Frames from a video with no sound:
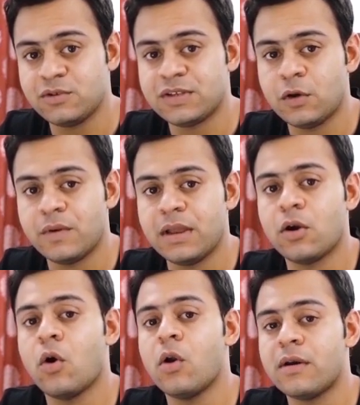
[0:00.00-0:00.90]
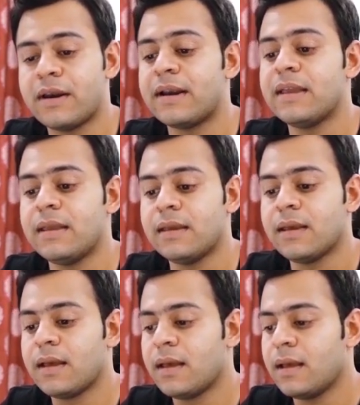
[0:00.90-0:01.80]
that you see over here
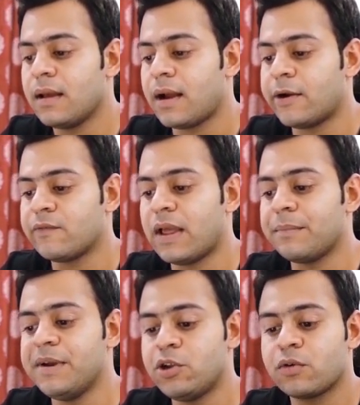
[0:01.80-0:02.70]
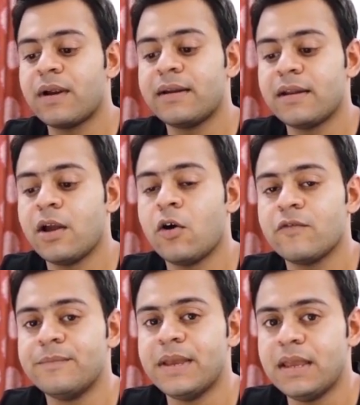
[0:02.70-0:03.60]
already kind of like meet your criteria
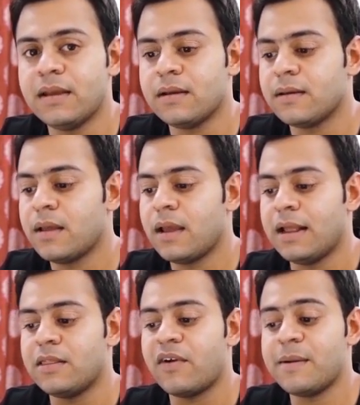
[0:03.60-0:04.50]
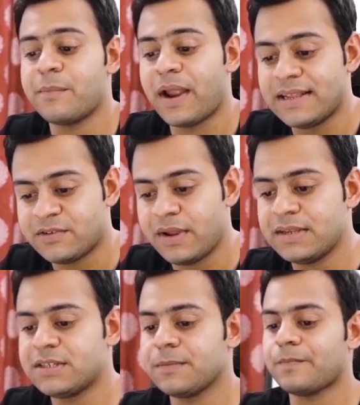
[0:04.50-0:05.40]
of being in the right price
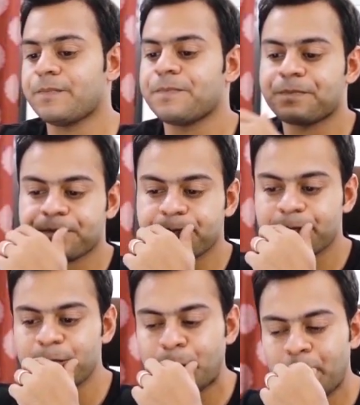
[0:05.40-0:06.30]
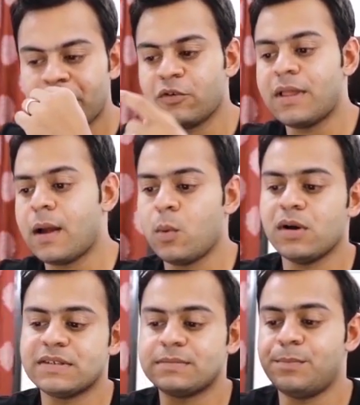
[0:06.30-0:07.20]
range. So that
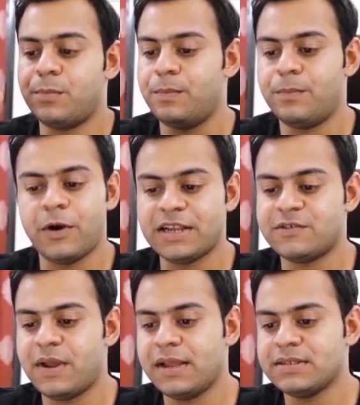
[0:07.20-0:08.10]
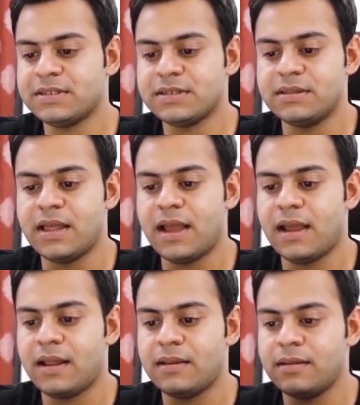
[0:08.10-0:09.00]
was price range,
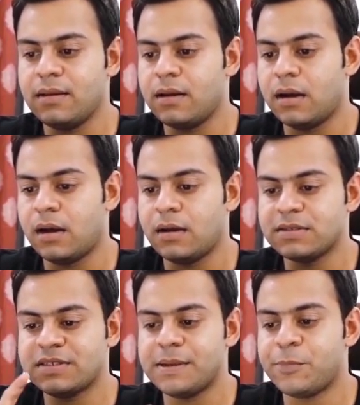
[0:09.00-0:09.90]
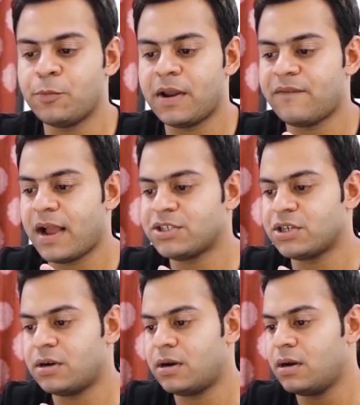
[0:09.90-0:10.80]
then simple to
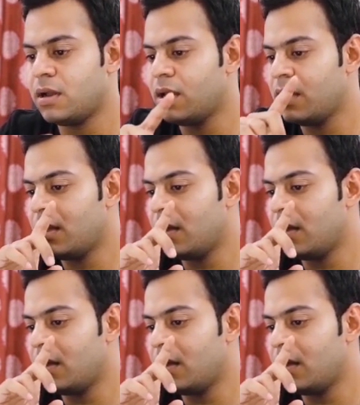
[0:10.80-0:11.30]
manufacture,